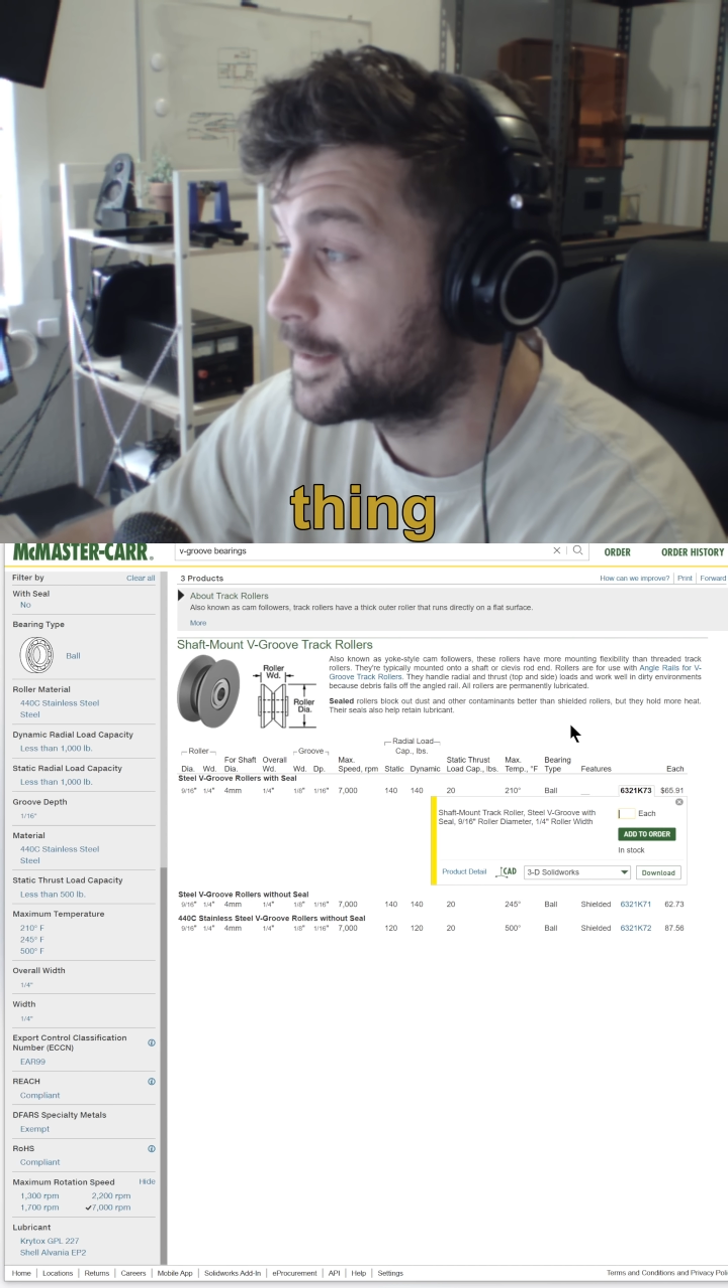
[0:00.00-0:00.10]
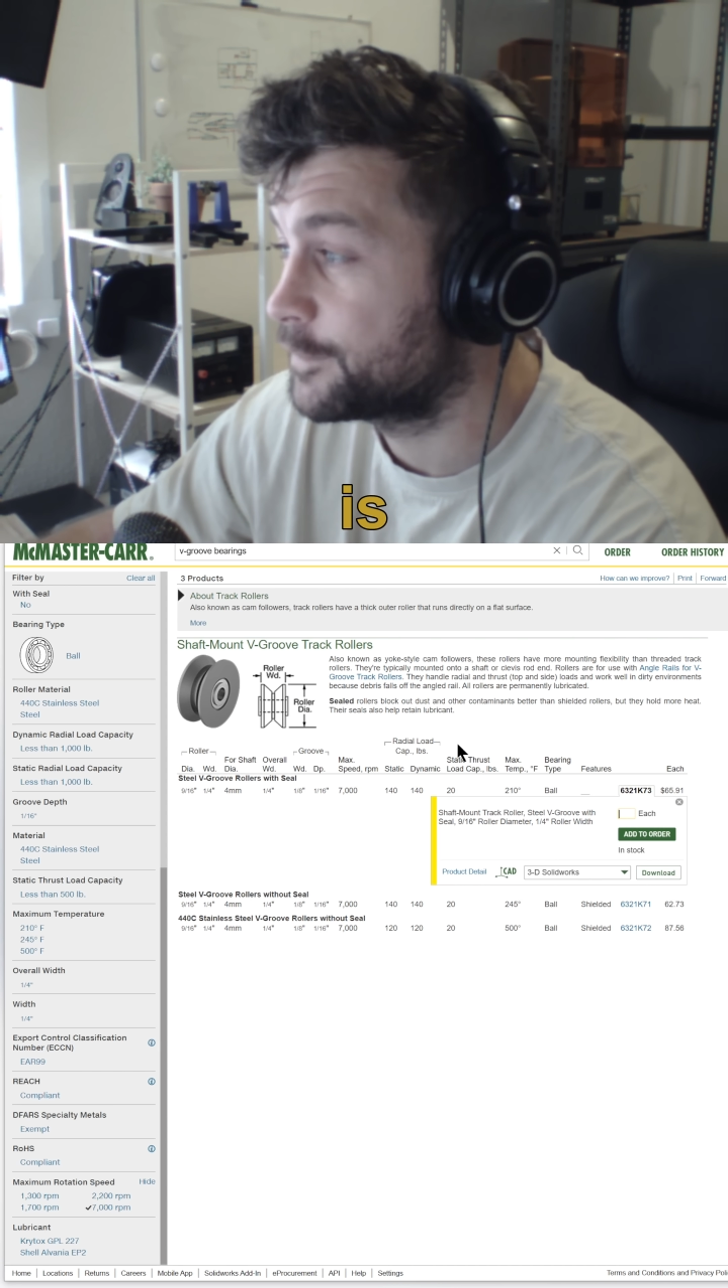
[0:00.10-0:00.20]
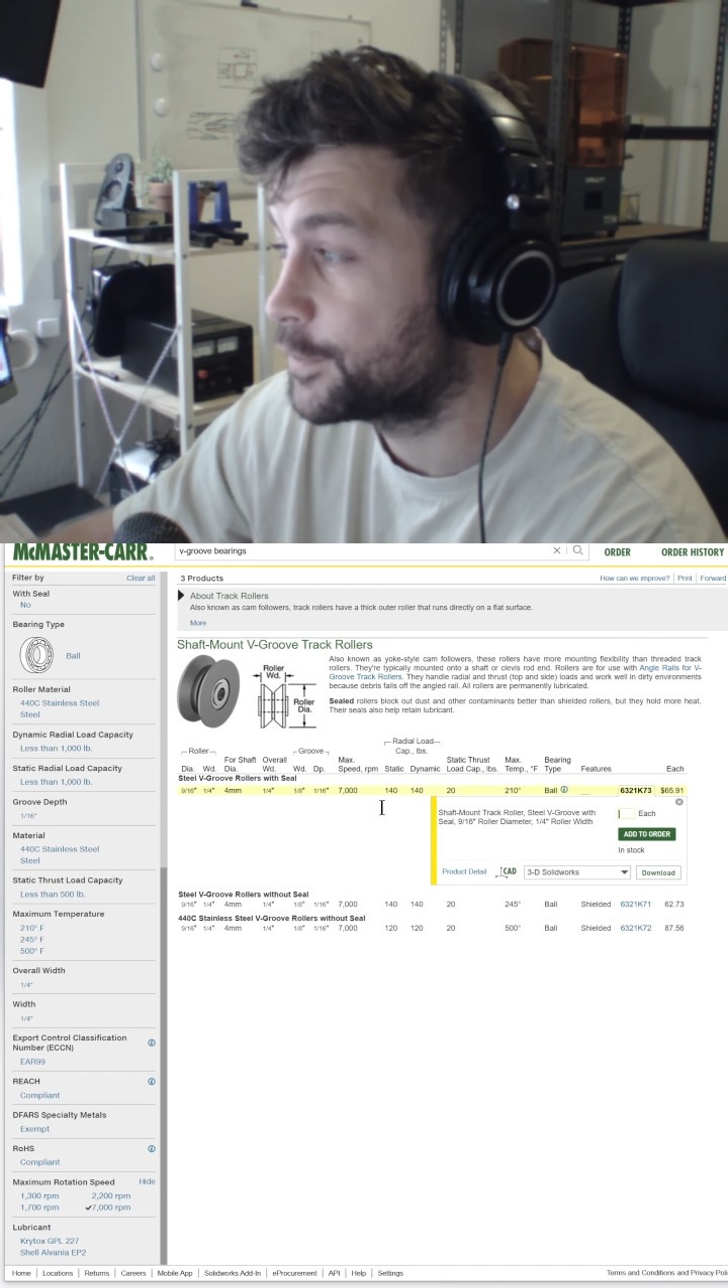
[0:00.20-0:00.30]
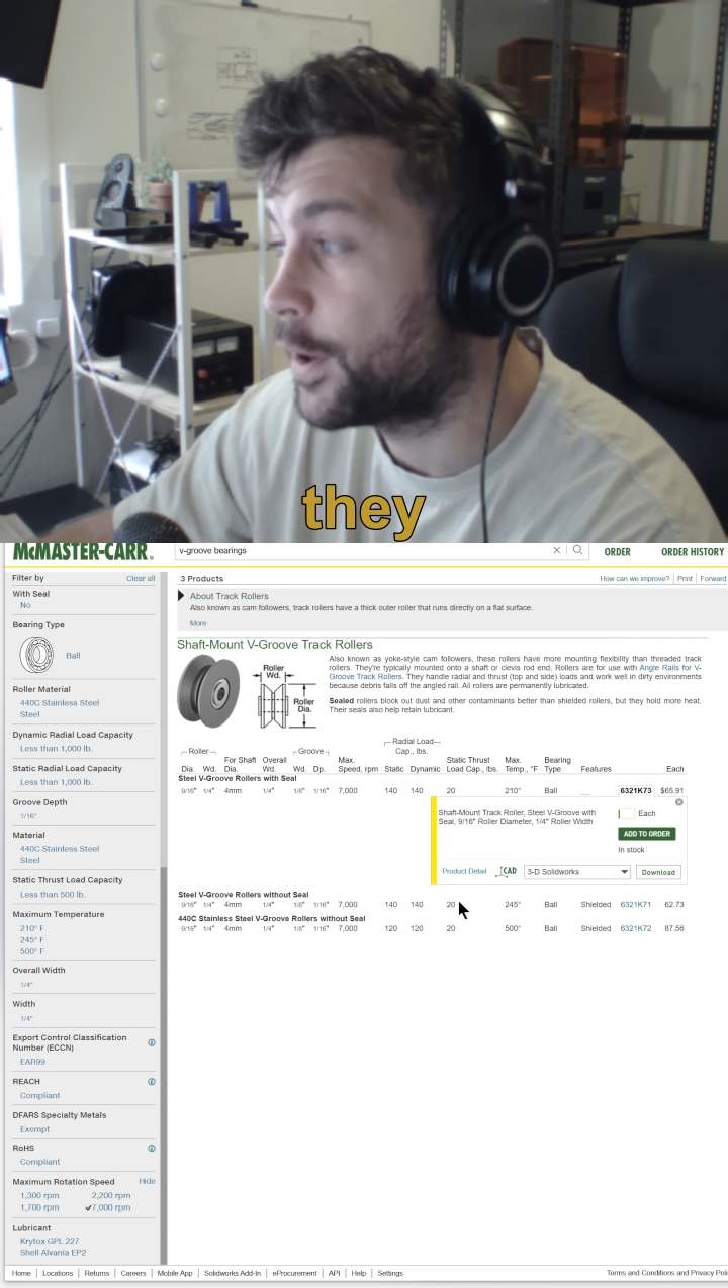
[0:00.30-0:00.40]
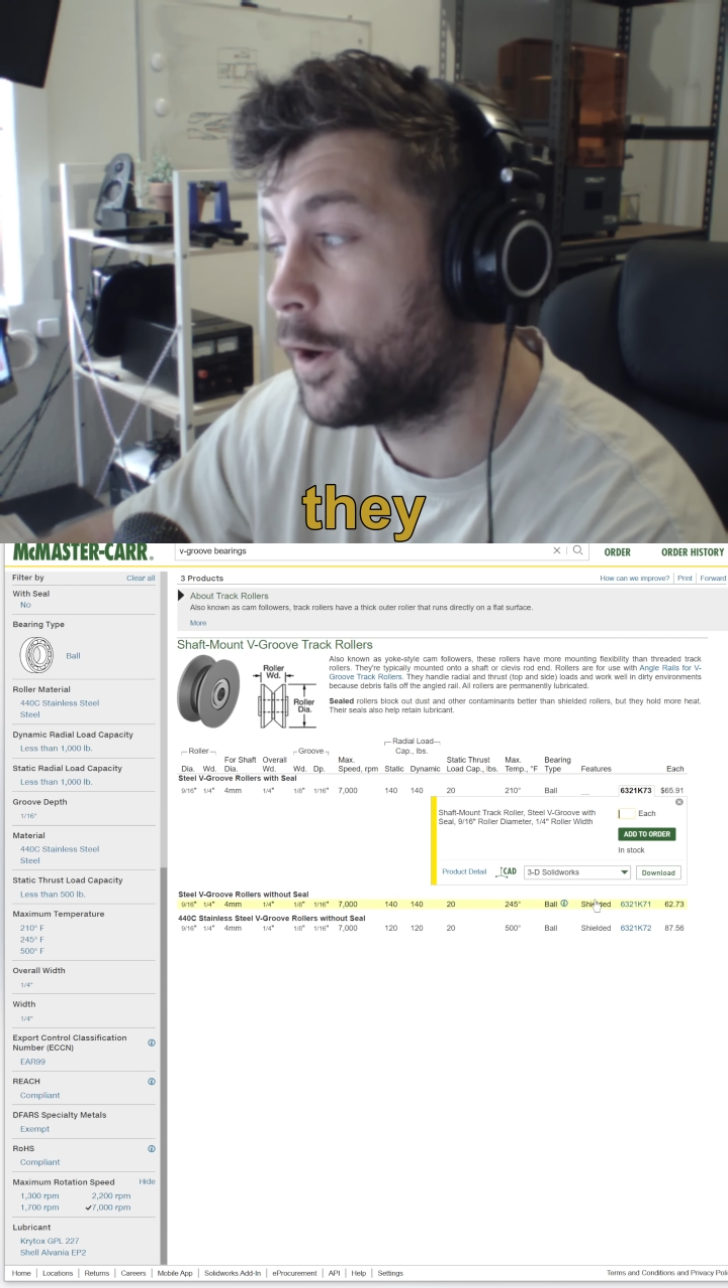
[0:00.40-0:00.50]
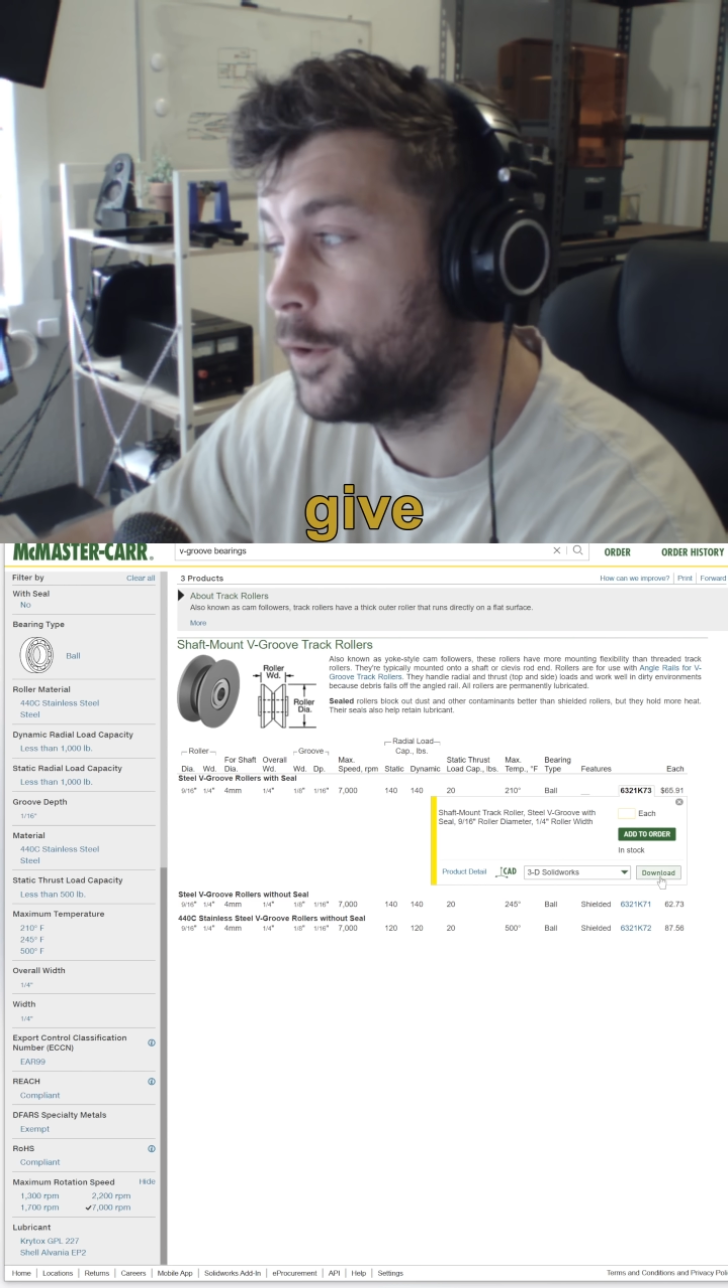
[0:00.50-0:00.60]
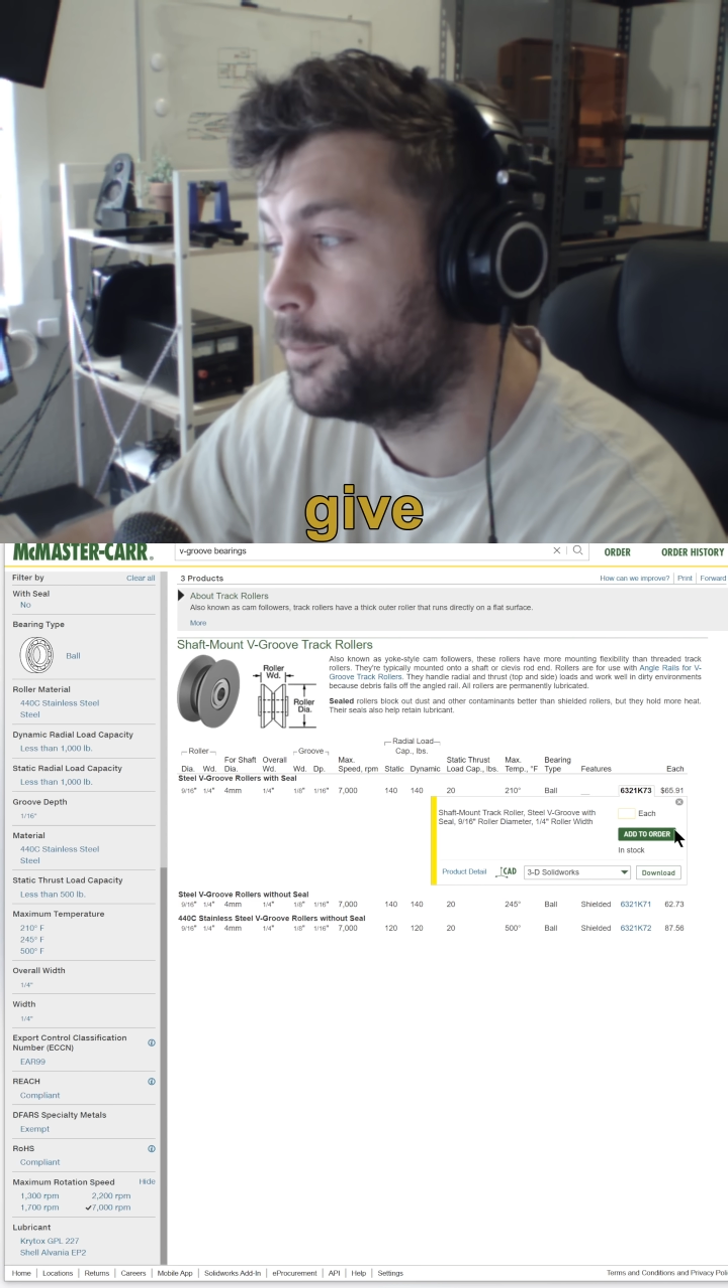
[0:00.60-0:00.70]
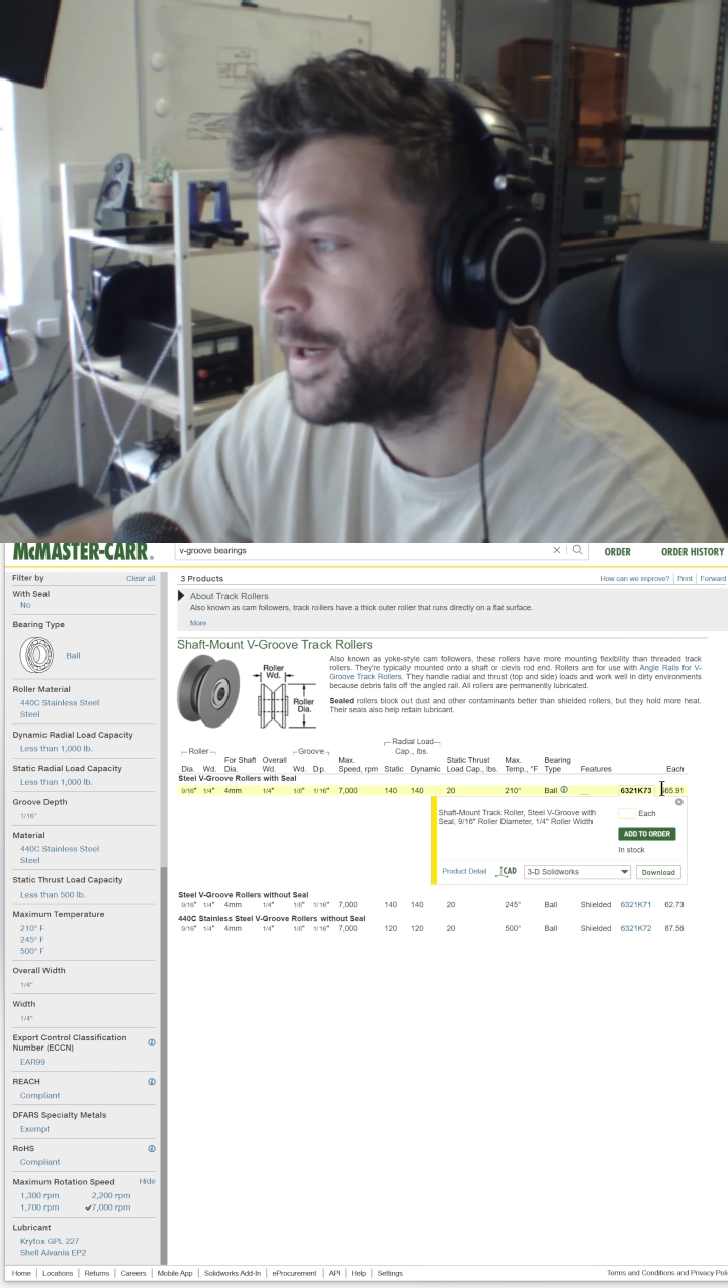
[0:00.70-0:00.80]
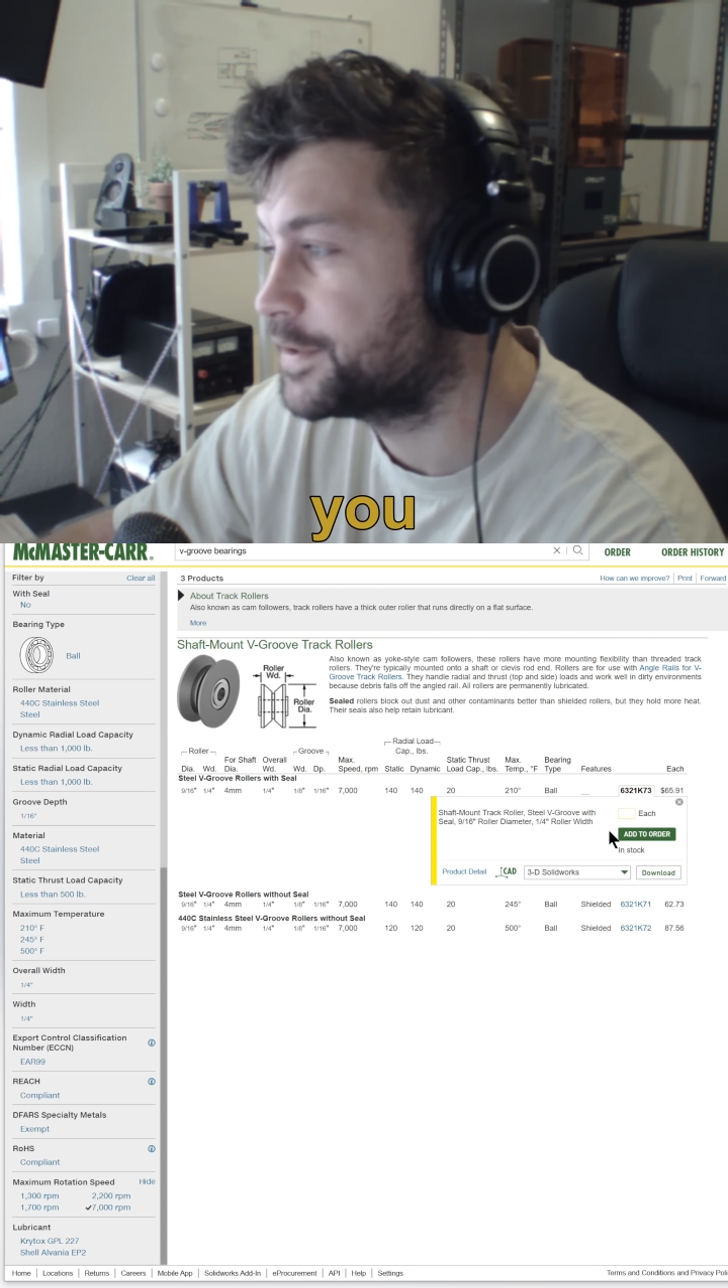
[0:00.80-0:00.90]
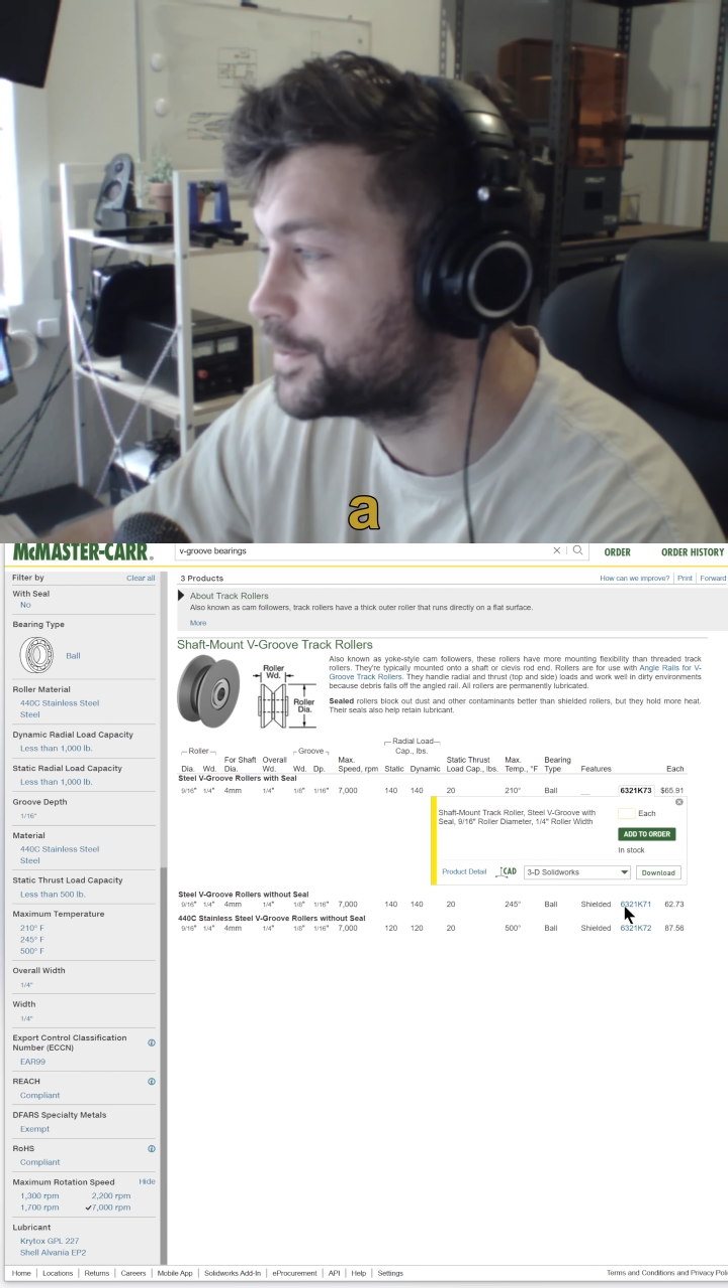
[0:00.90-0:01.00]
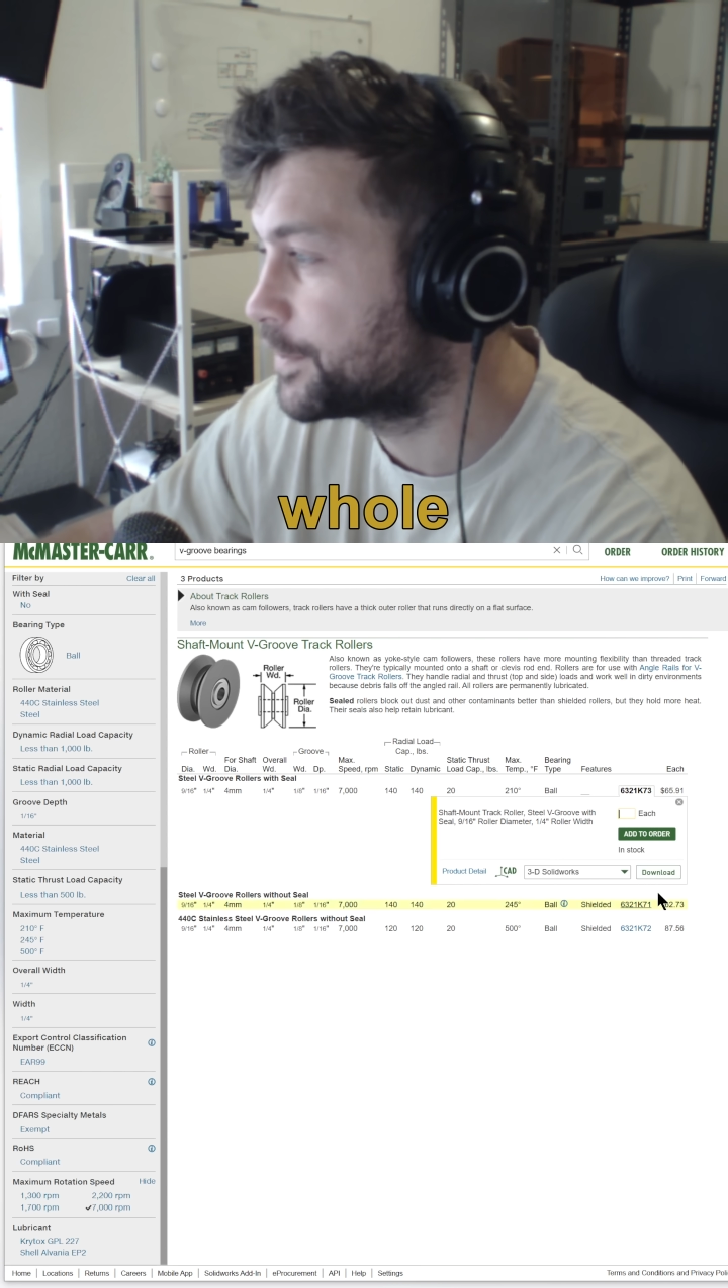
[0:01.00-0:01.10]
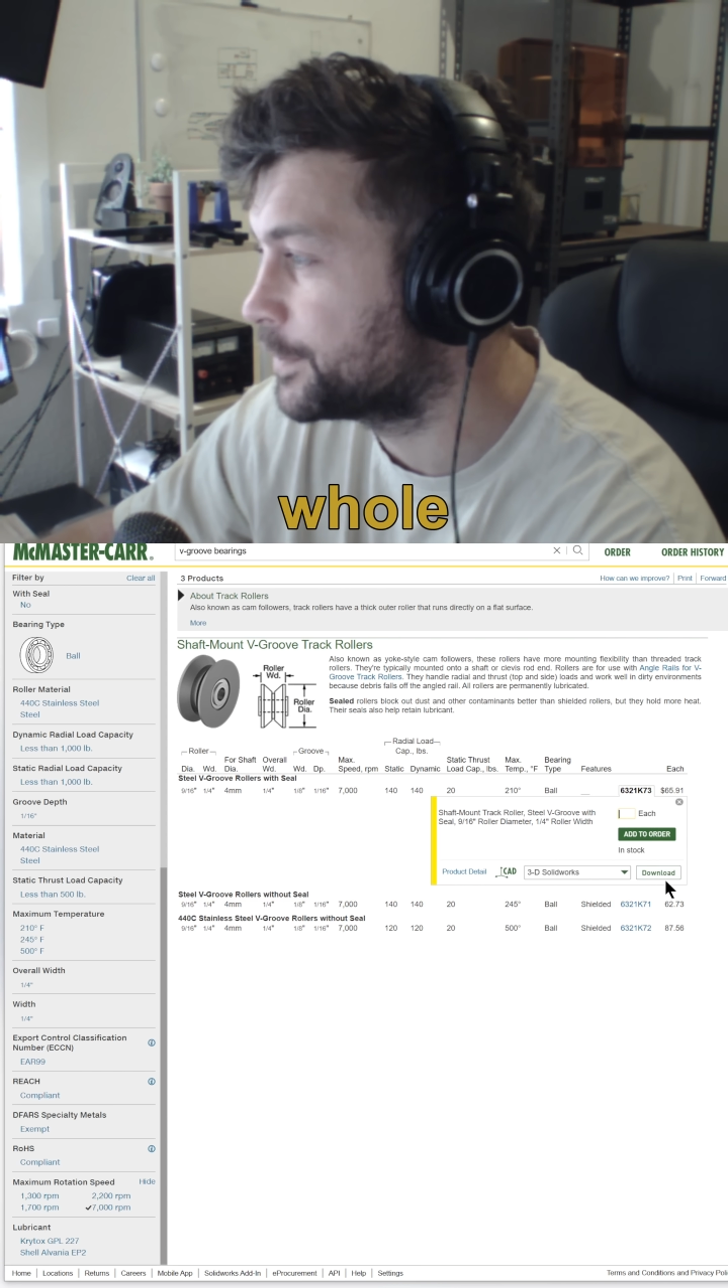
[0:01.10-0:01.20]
give you a whole bunch